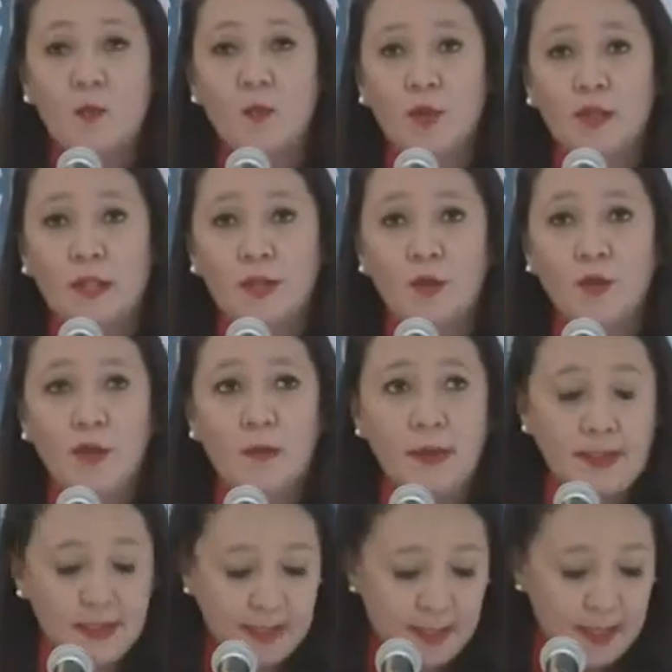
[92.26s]
for
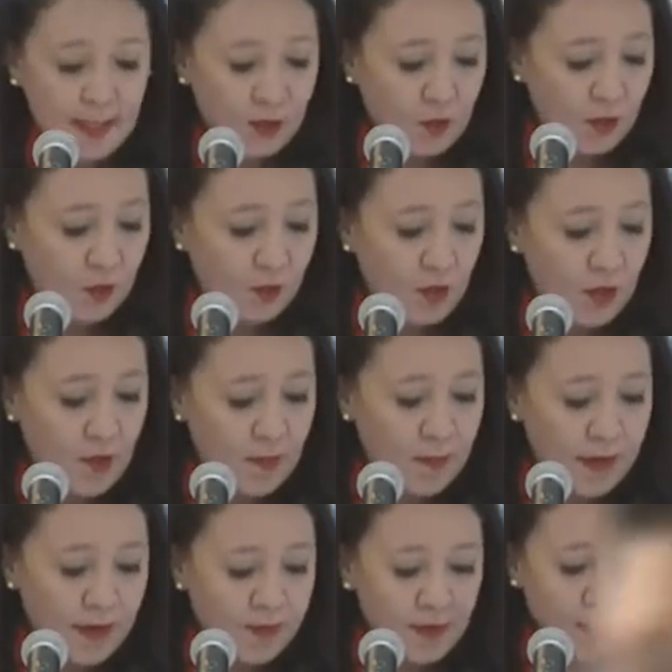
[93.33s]

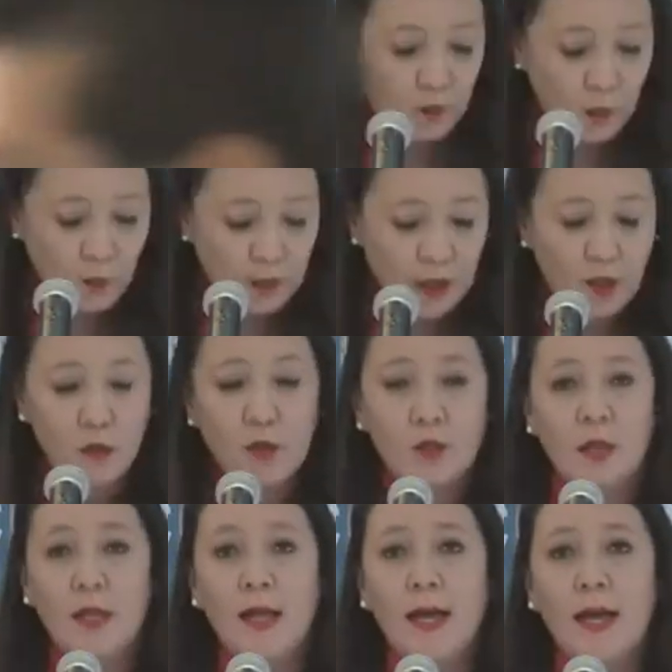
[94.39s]
the public good, and
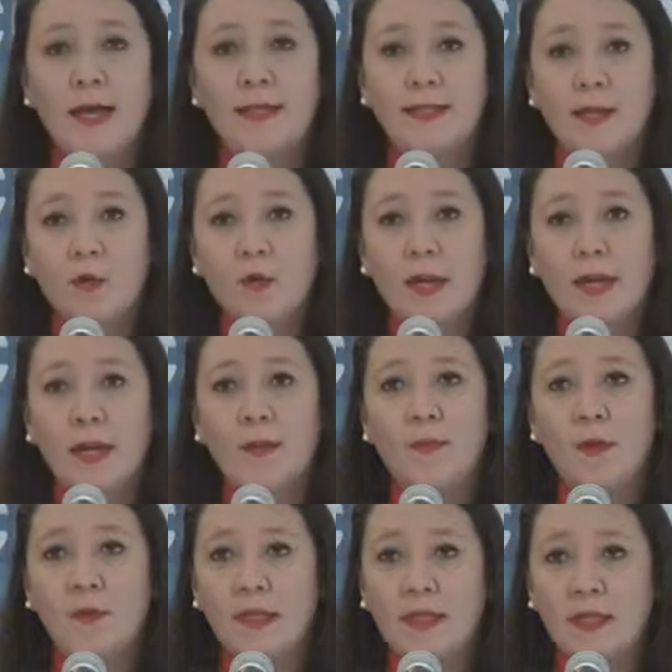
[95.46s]
to promote
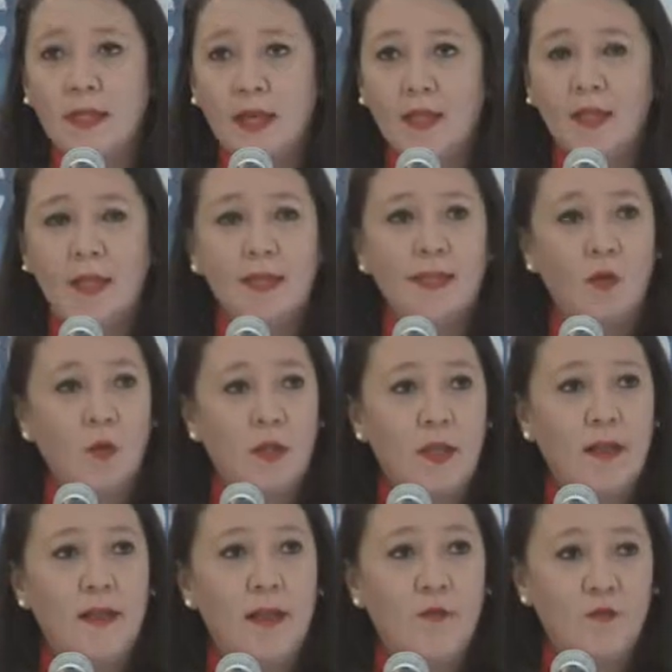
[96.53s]
the
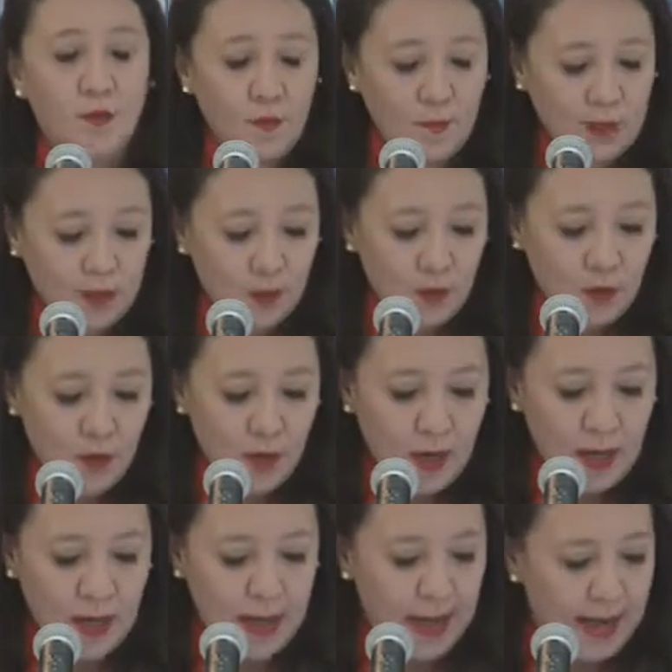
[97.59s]
methodologies and
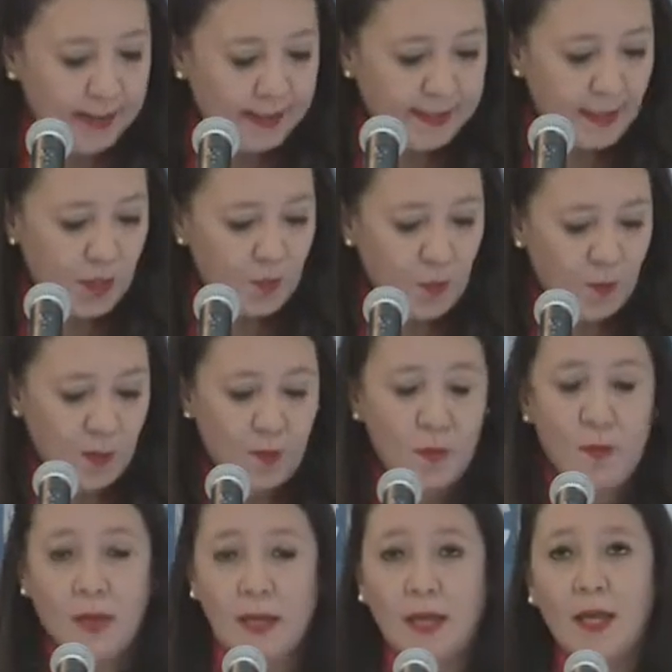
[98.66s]
technologies
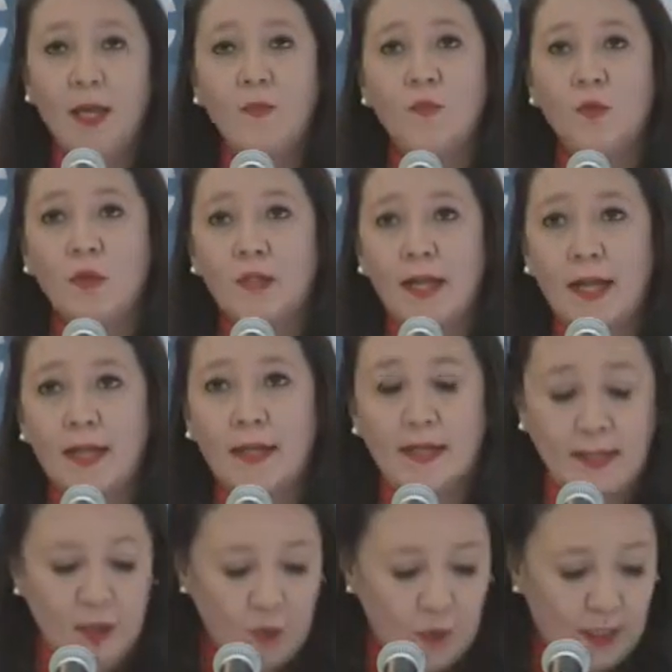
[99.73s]
that are adequate for
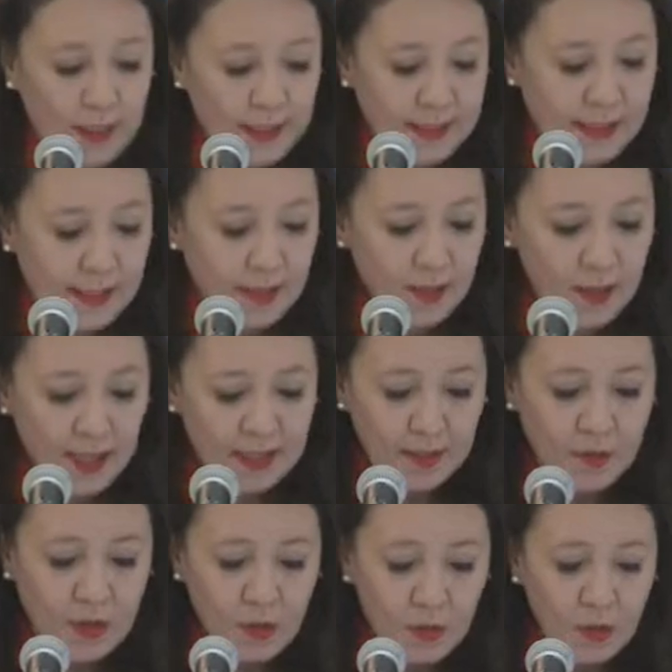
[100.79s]
this. This is
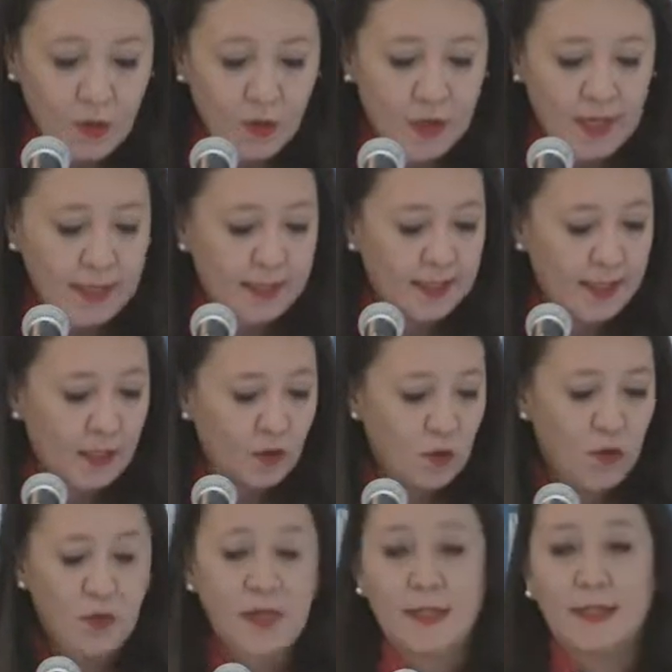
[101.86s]
the reason for this
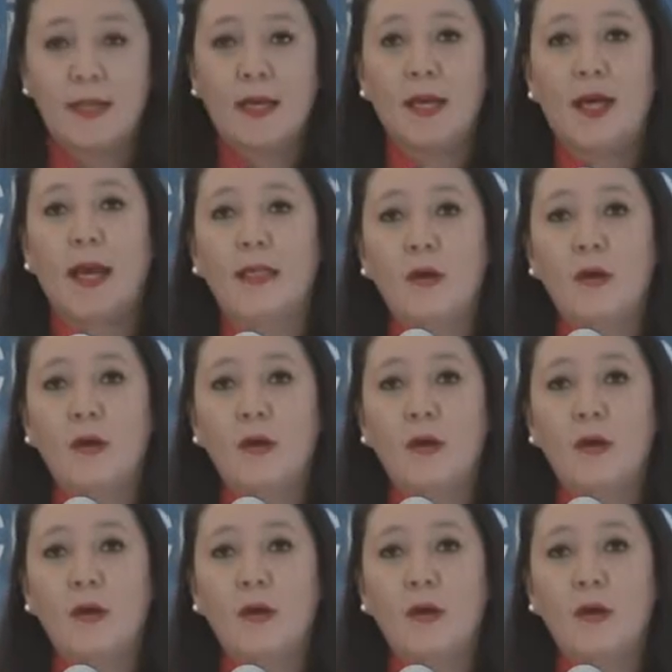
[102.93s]
session.